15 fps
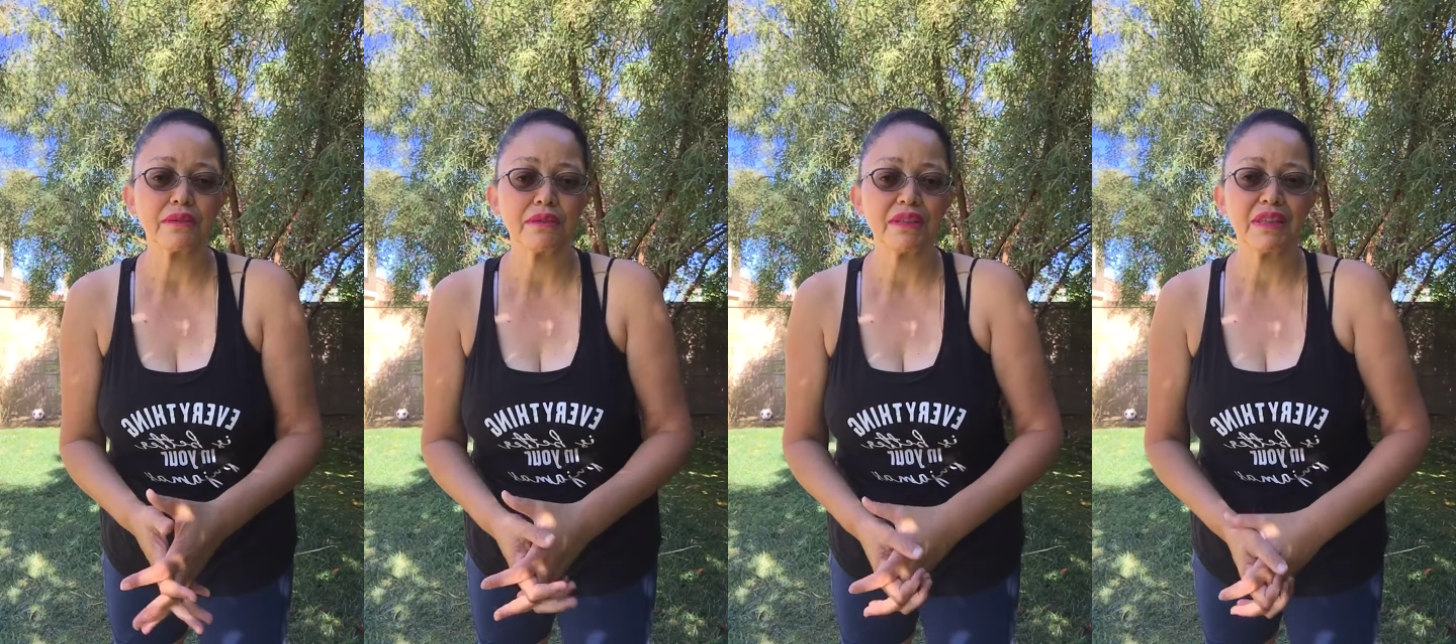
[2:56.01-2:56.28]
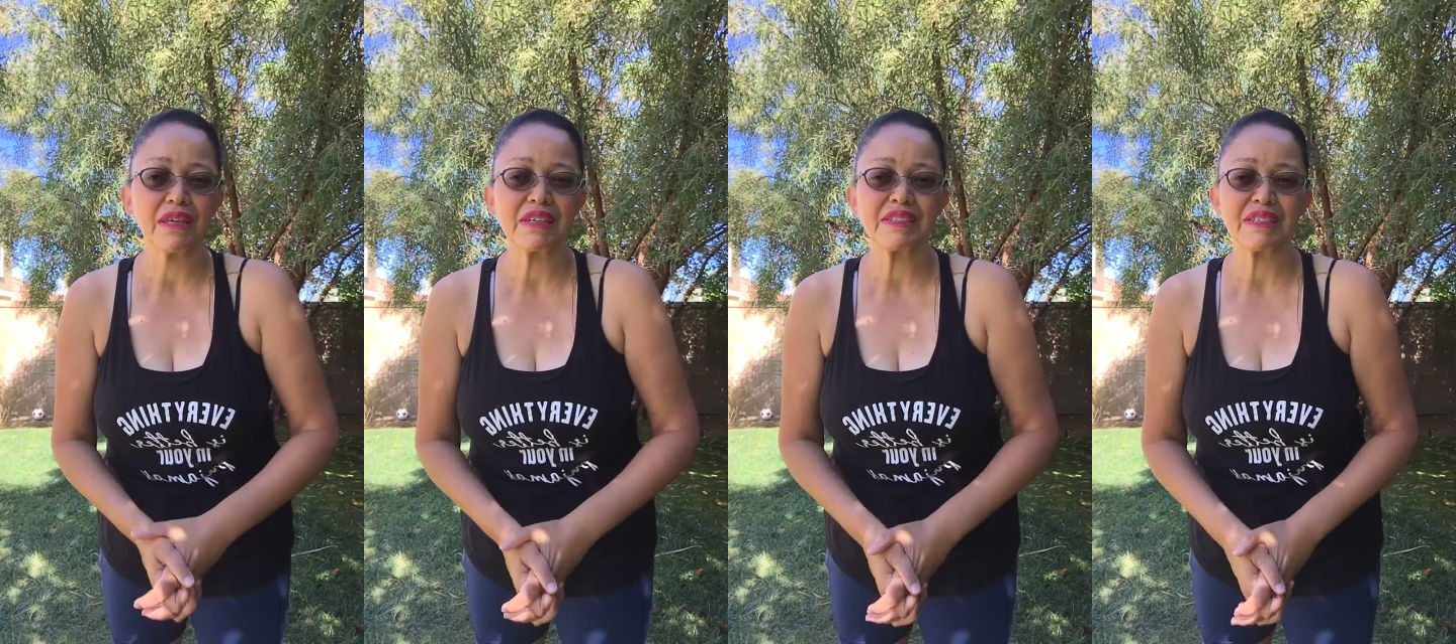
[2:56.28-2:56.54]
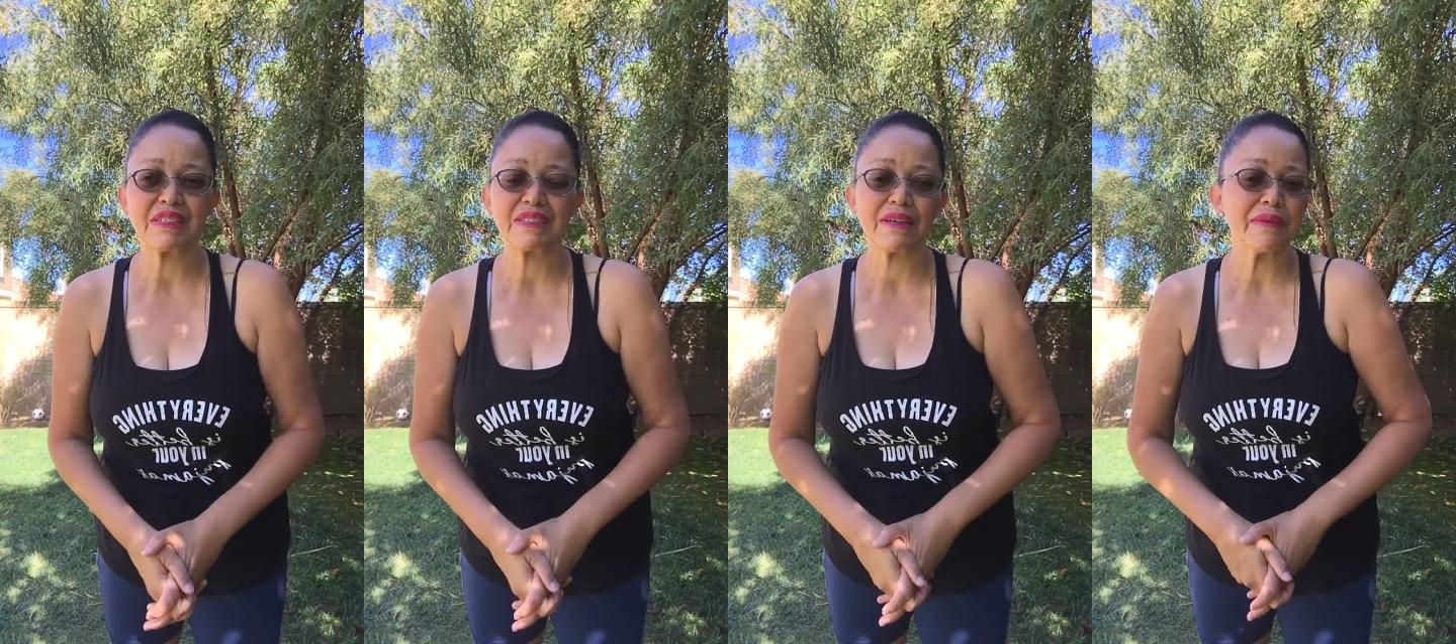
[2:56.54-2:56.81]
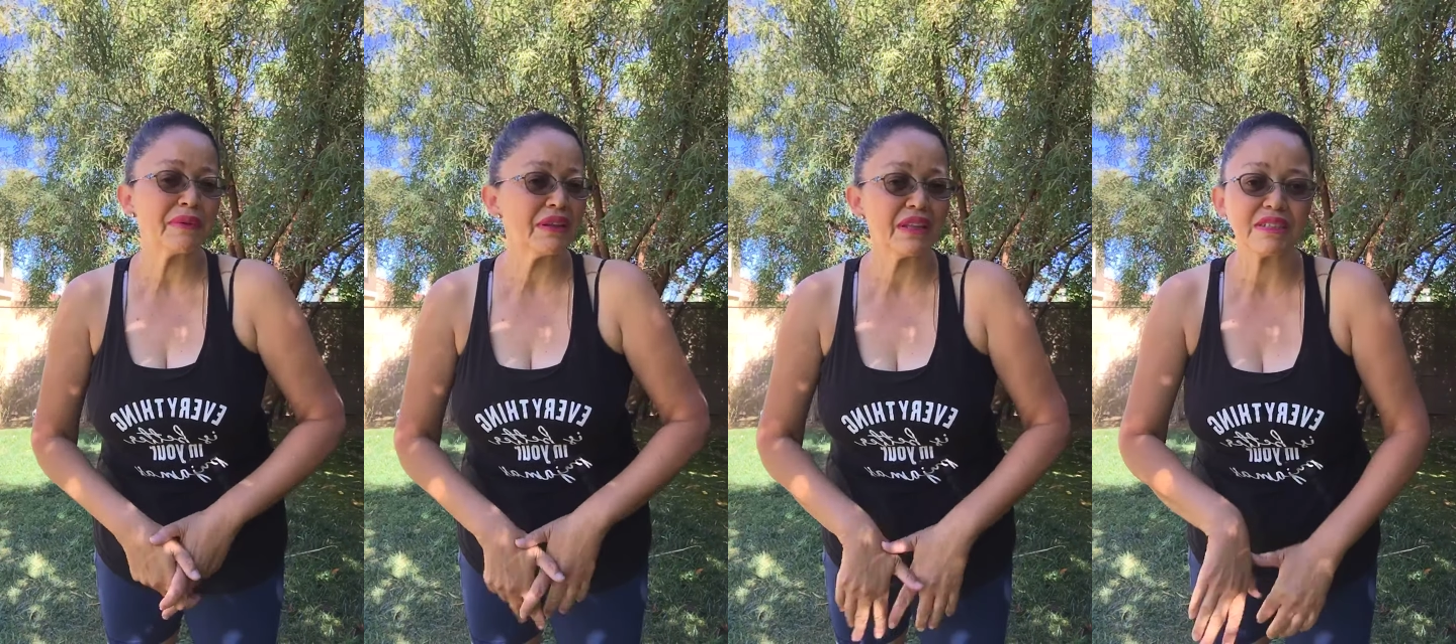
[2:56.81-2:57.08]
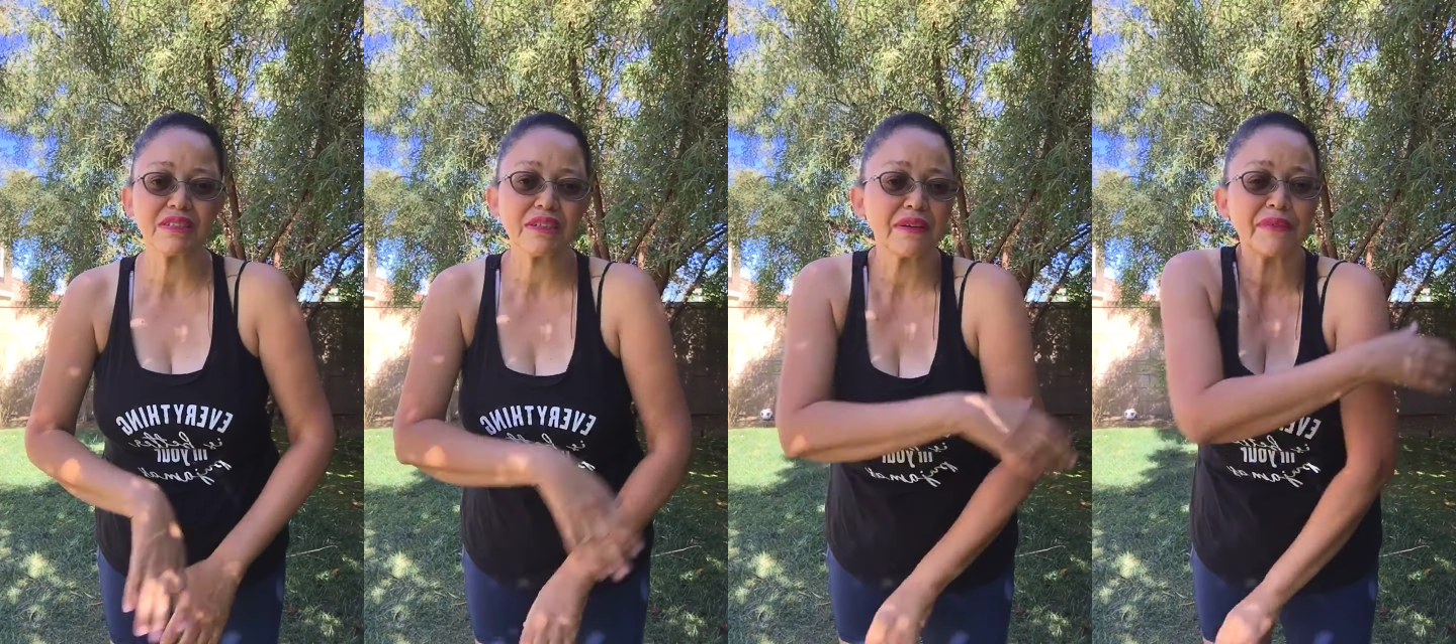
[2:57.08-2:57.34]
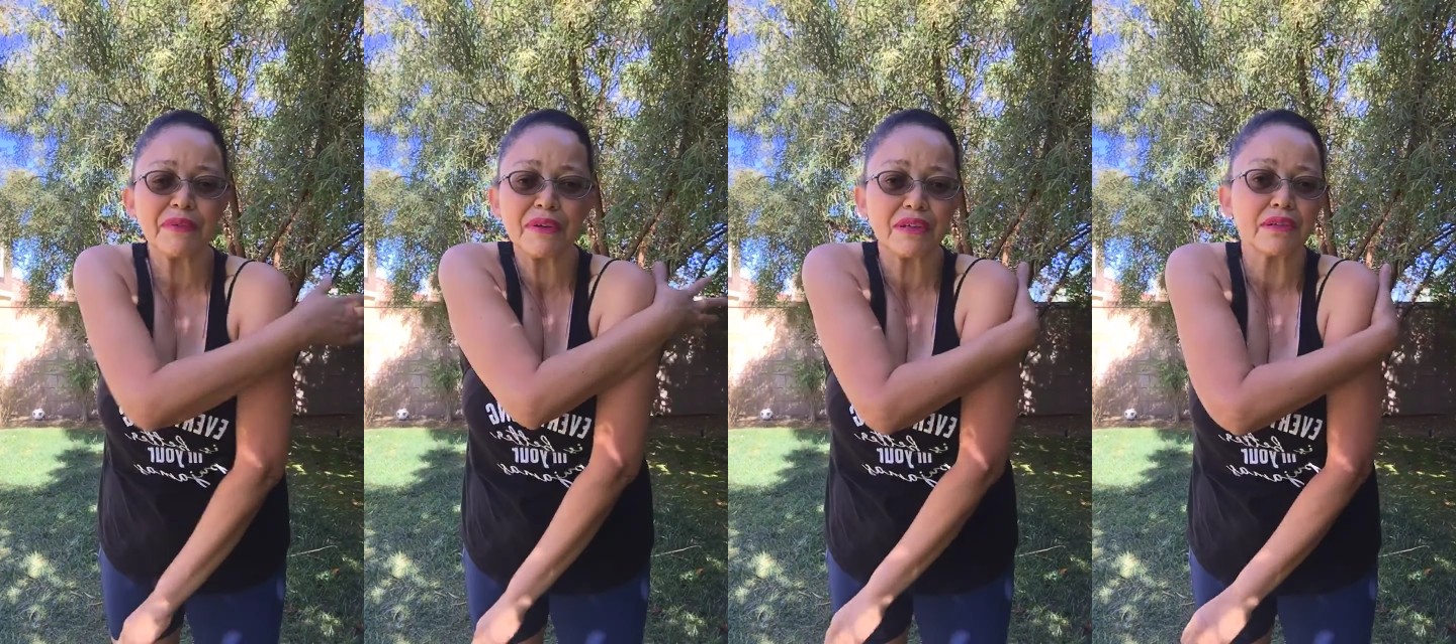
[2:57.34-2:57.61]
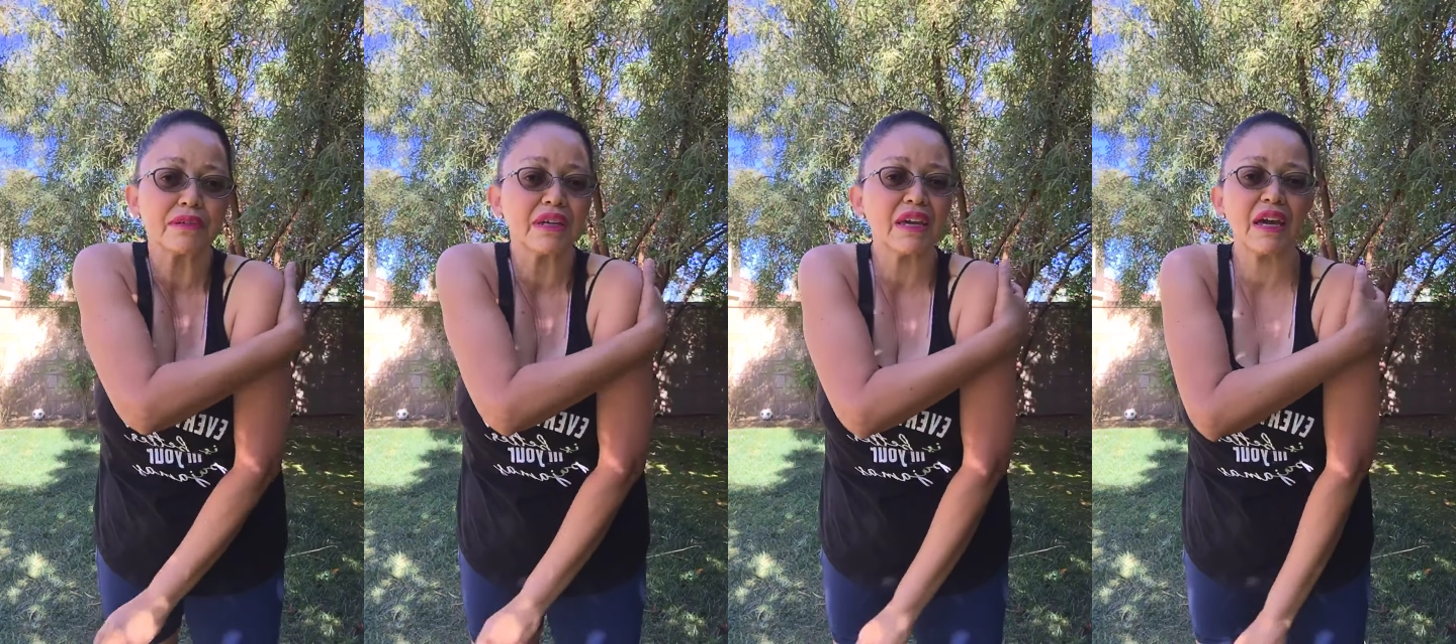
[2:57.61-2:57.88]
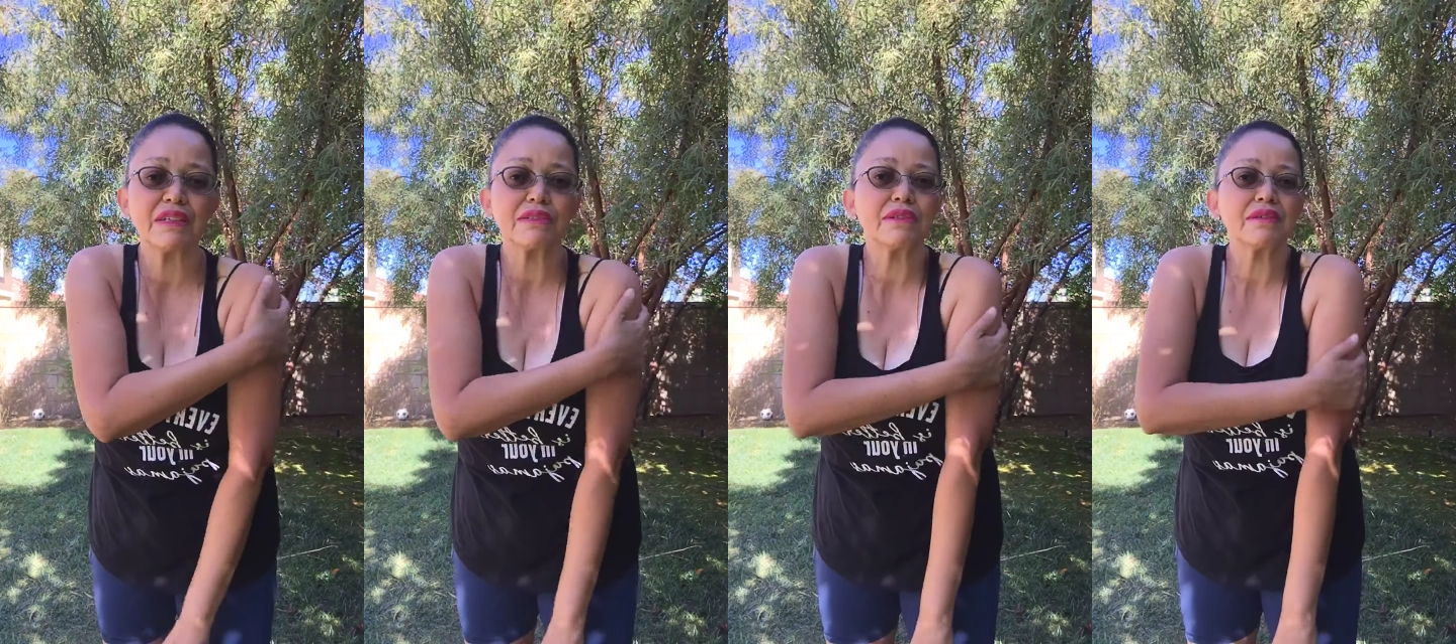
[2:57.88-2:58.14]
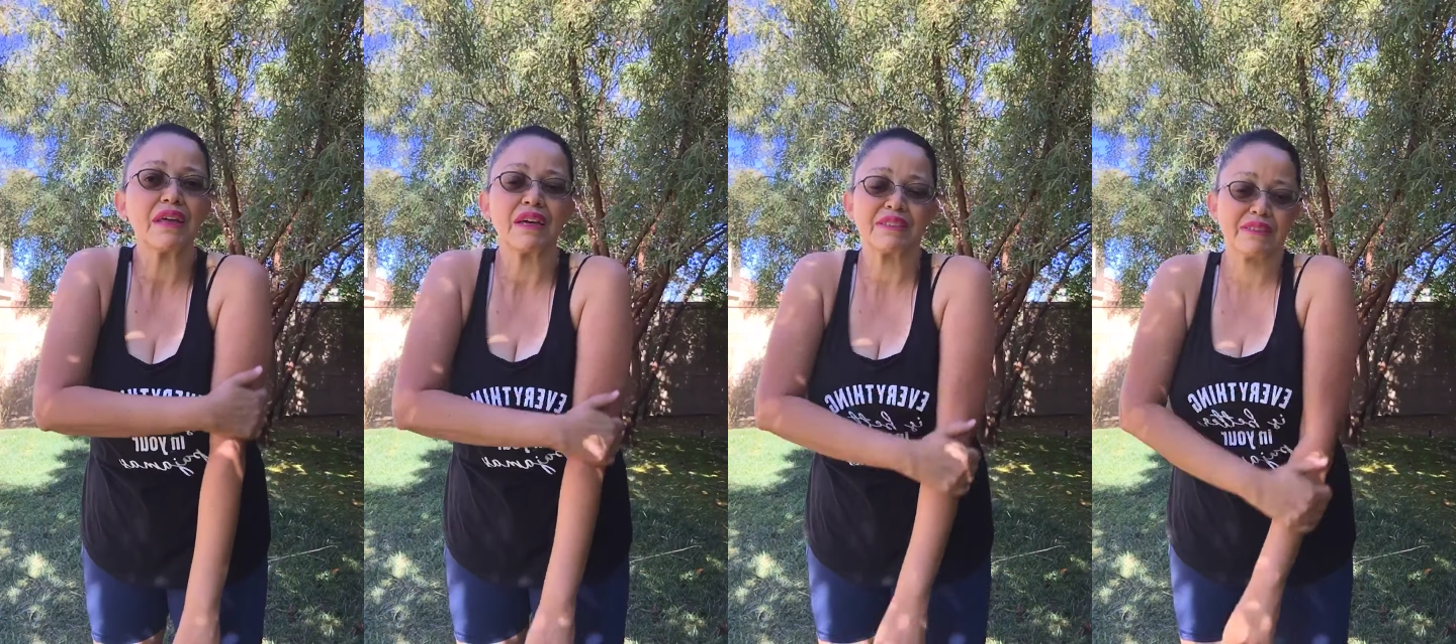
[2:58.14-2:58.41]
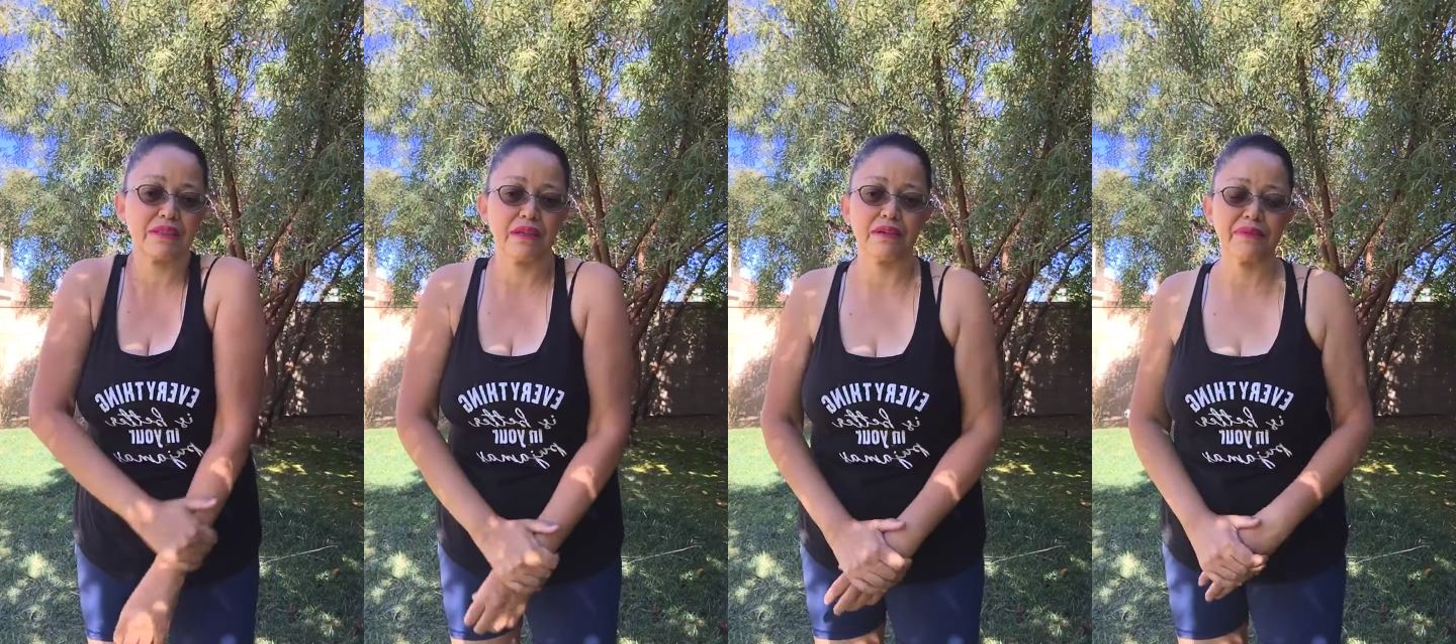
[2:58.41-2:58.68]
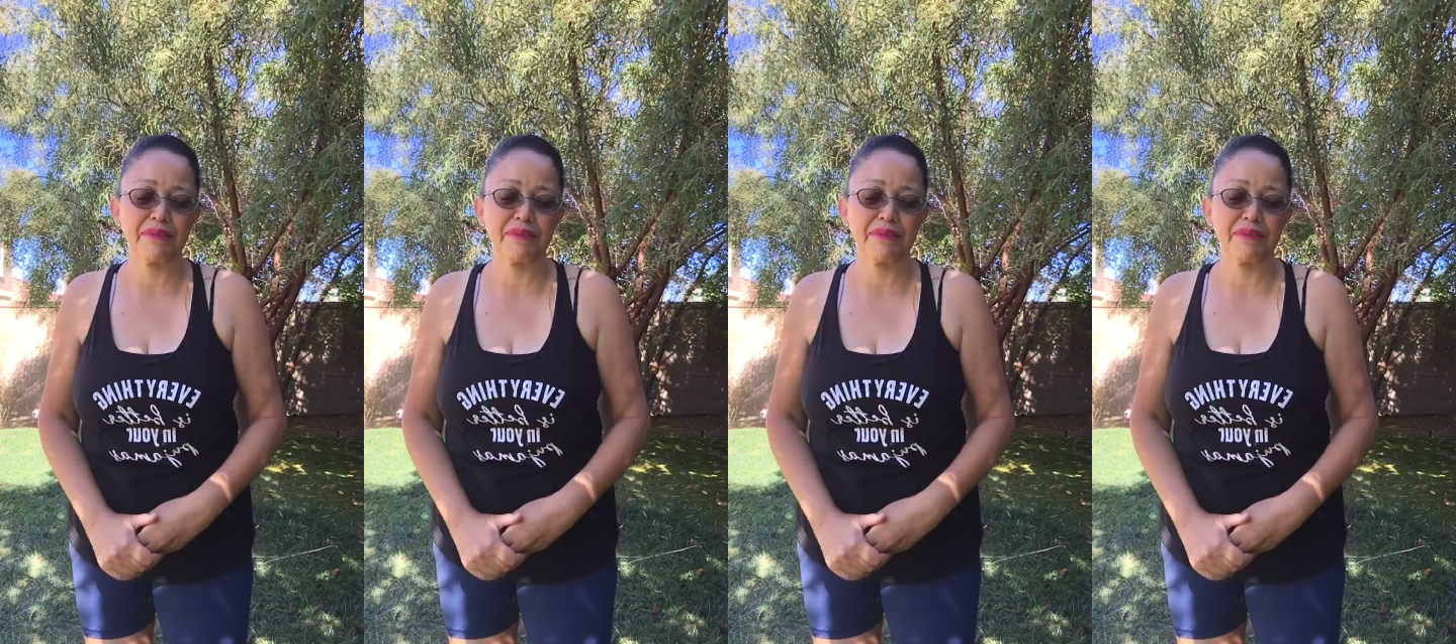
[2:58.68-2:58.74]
doing things that's not realistic for you. You can't do that stuff.